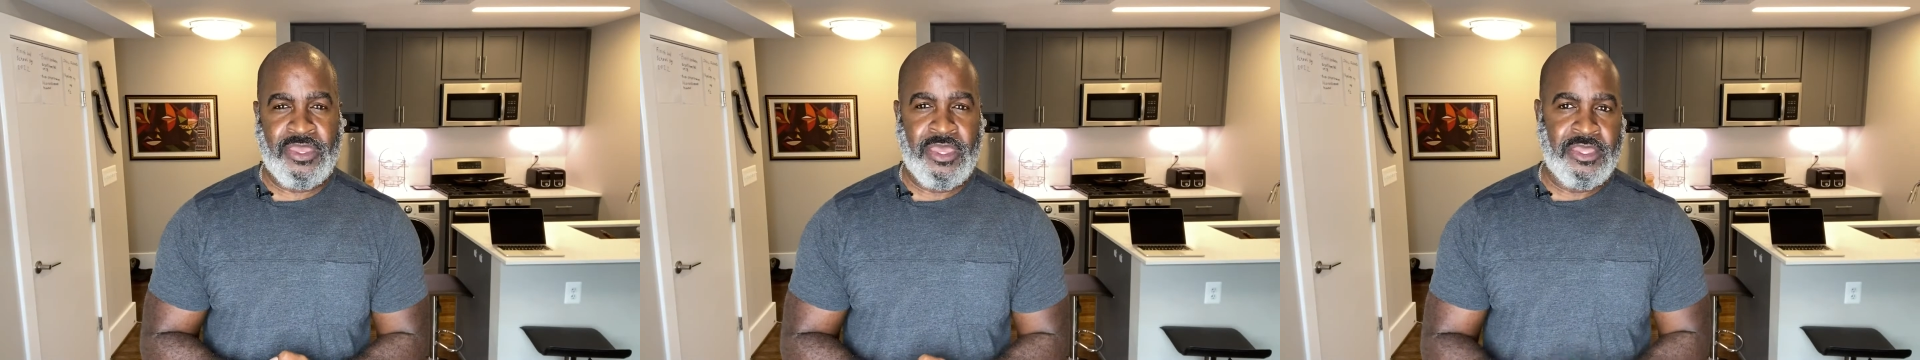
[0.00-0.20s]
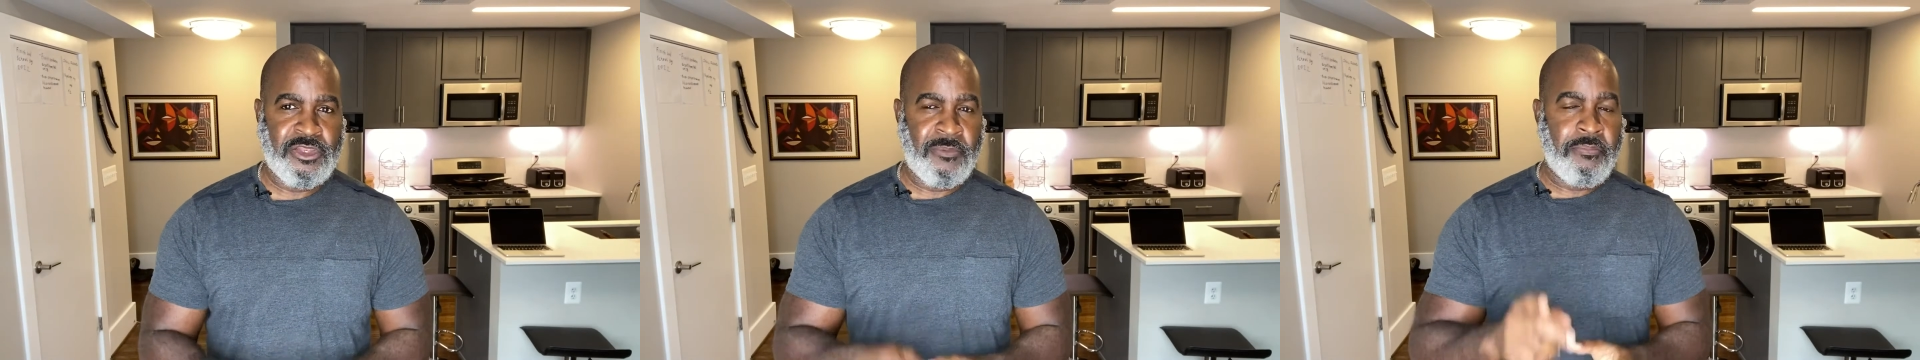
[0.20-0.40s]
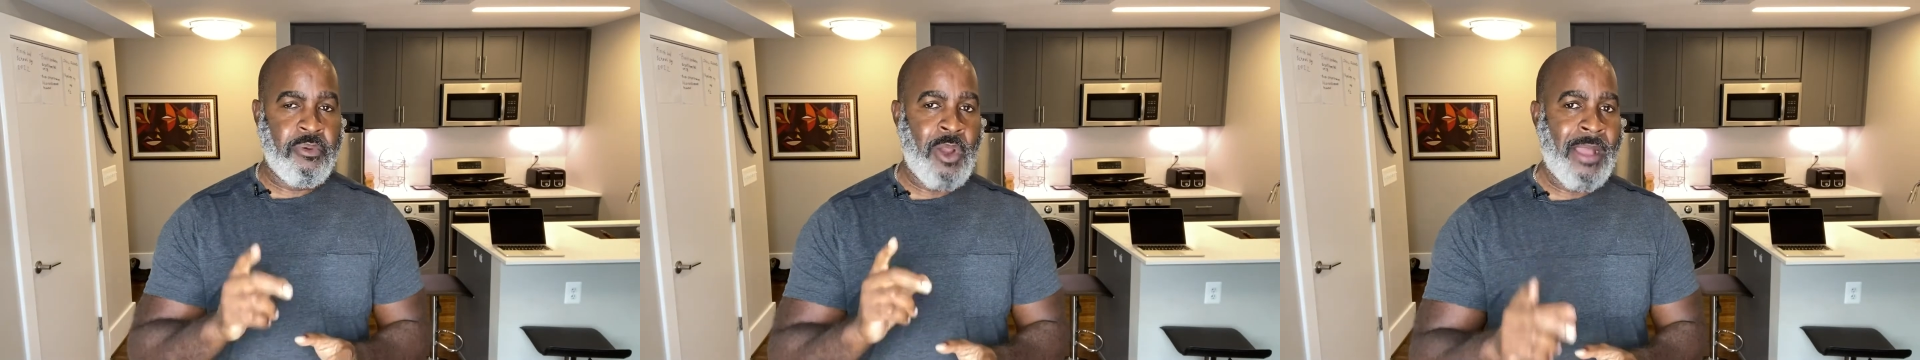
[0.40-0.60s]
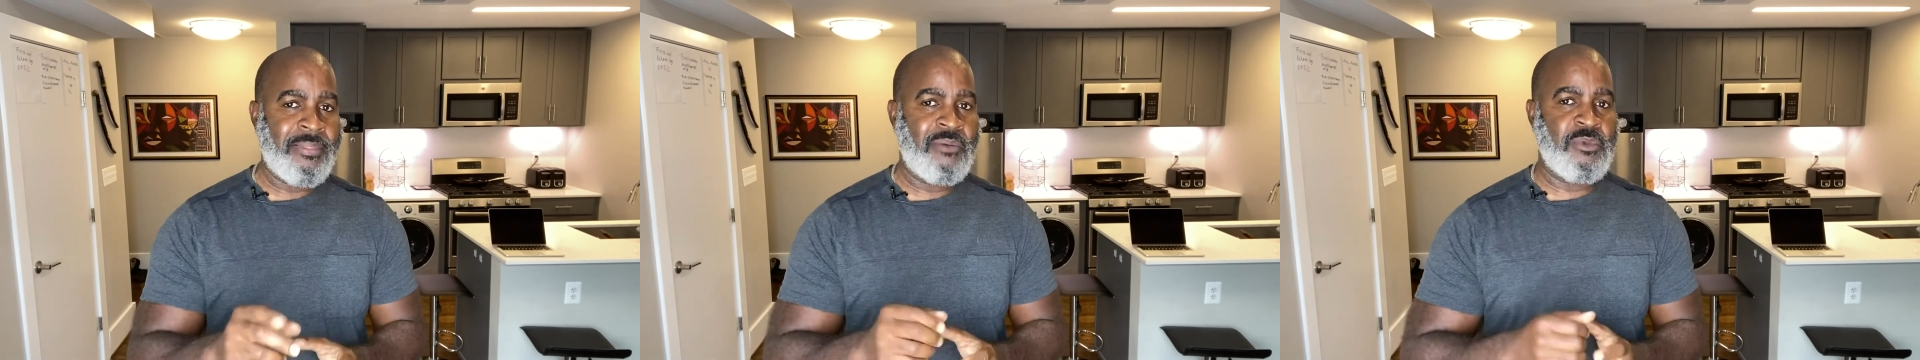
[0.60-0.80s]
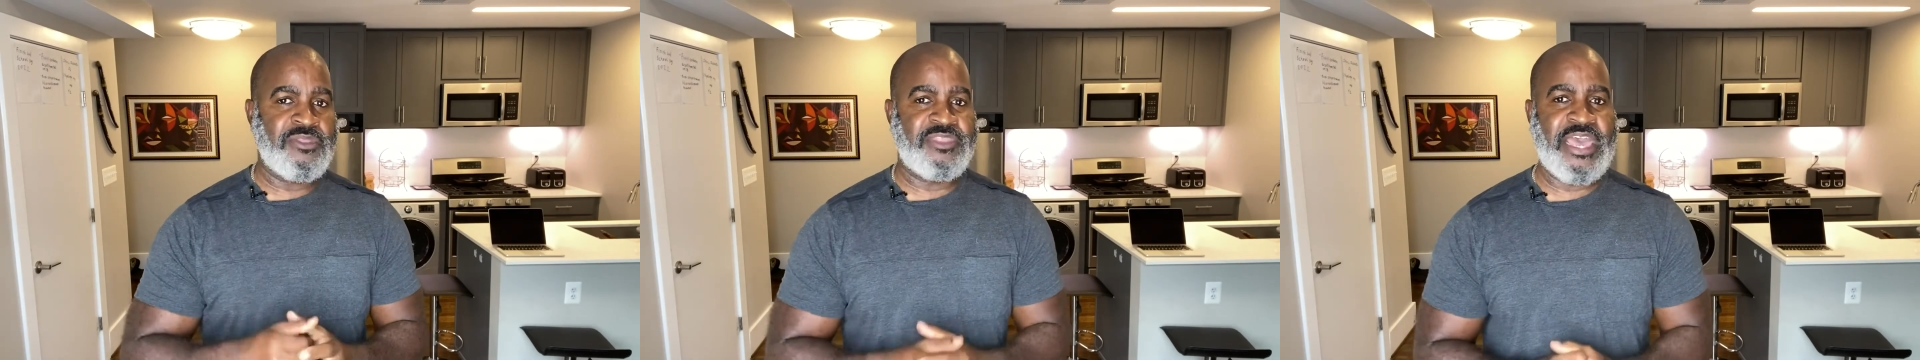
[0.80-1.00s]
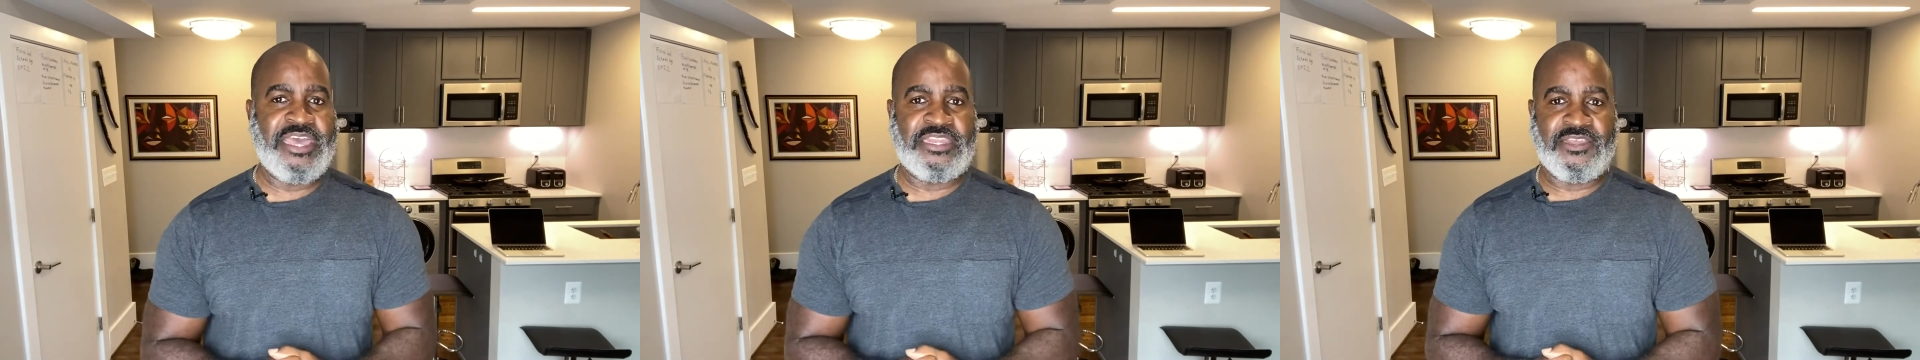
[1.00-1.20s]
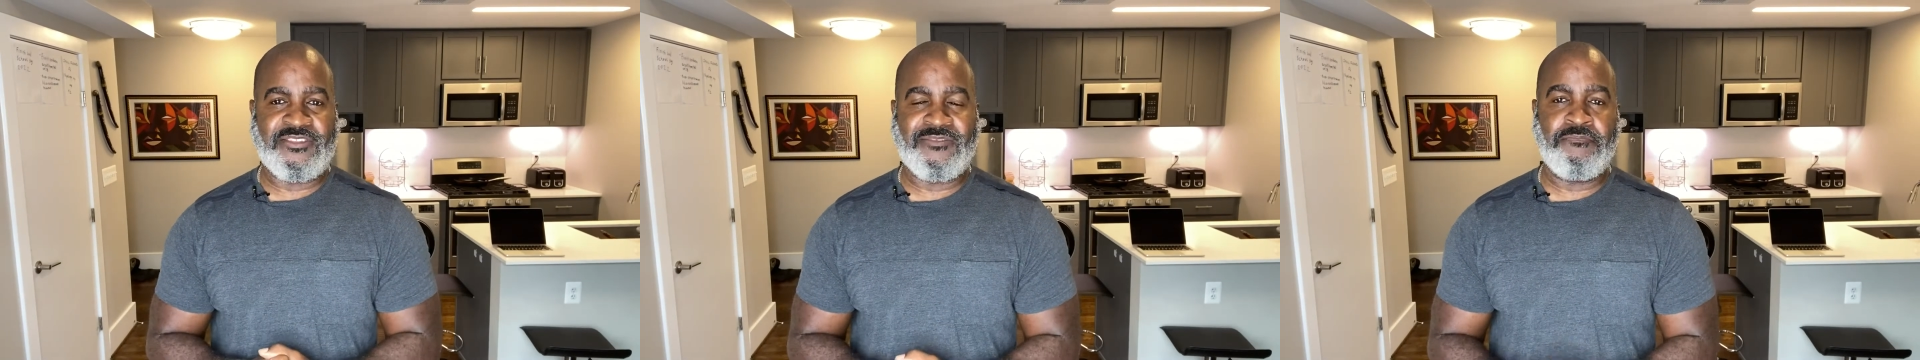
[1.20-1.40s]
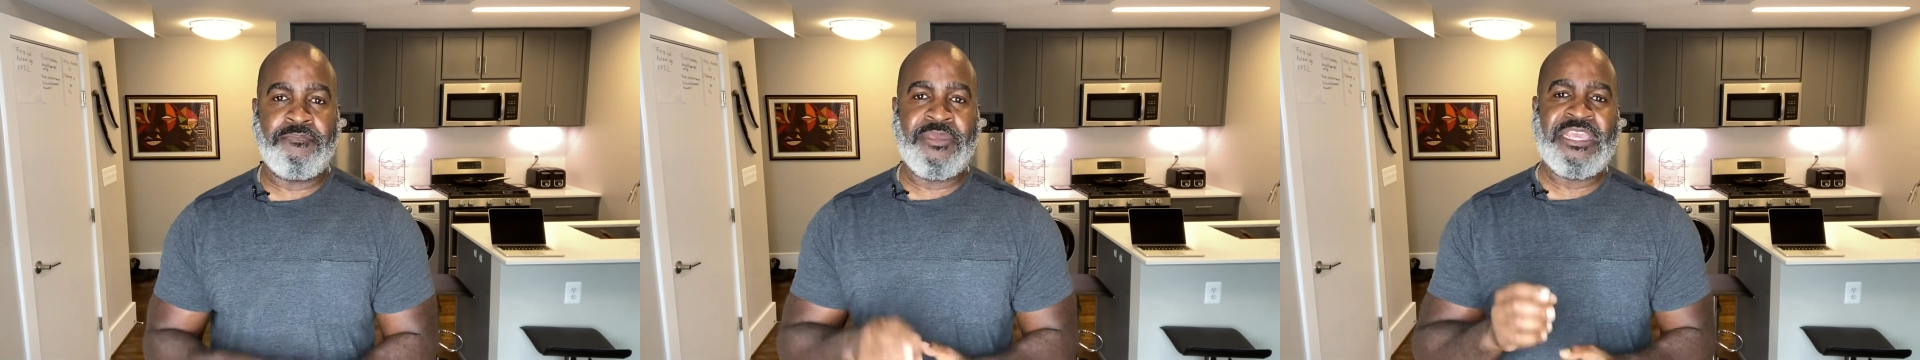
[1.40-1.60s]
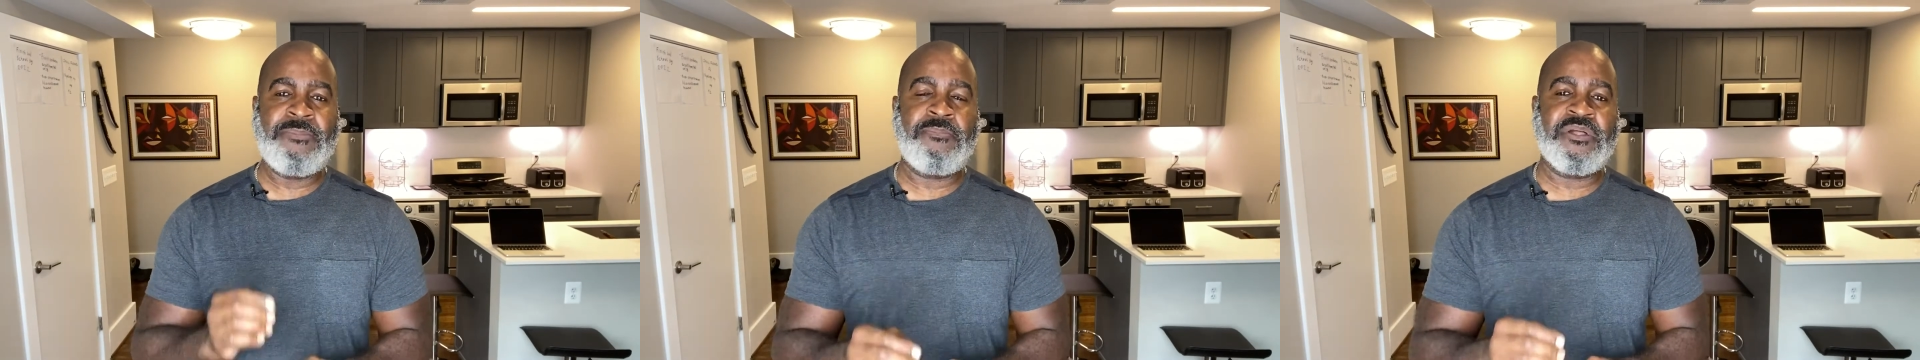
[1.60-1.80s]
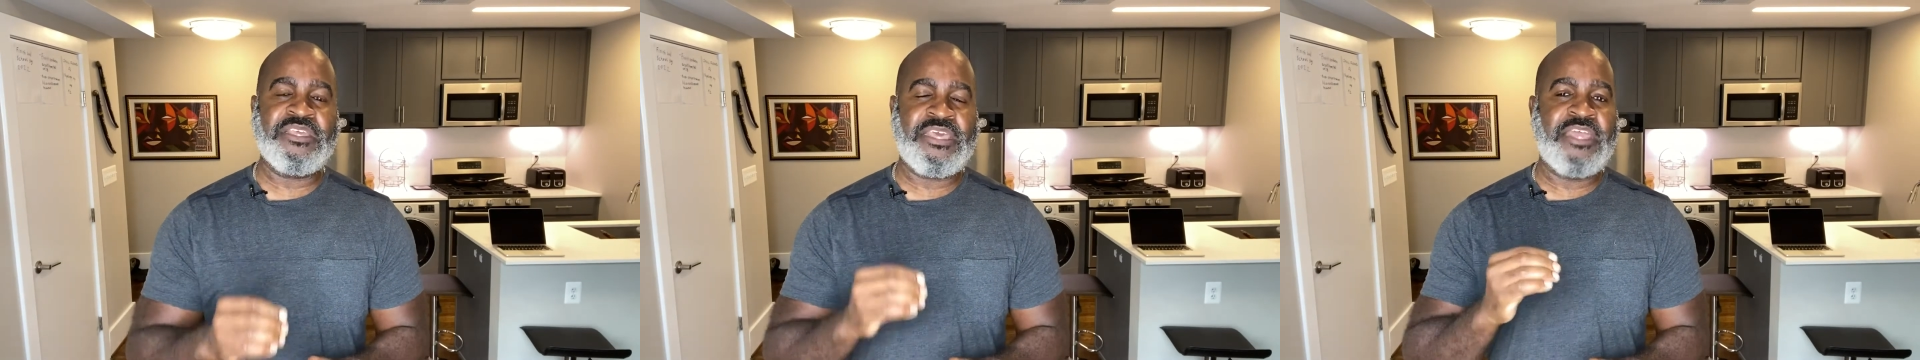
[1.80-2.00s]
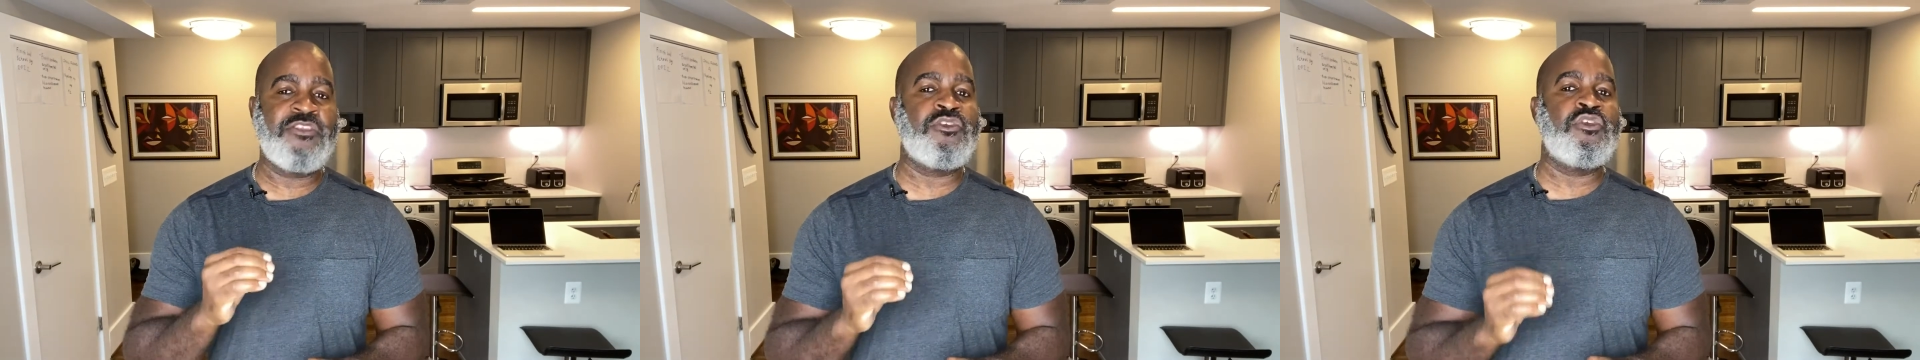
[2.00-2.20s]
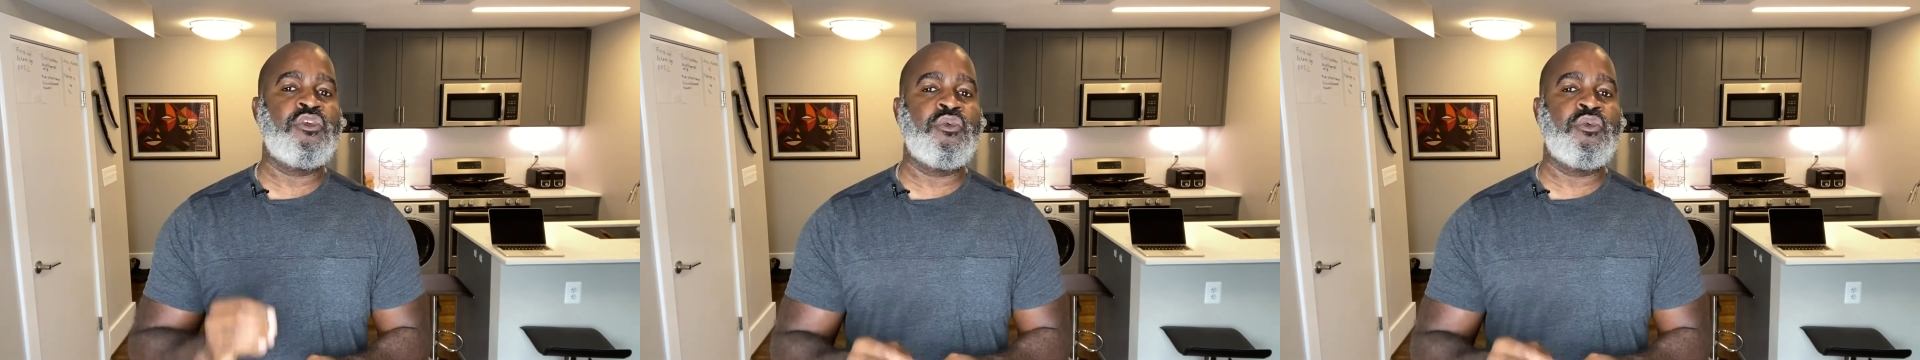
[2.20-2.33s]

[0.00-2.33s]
The problem with that is people can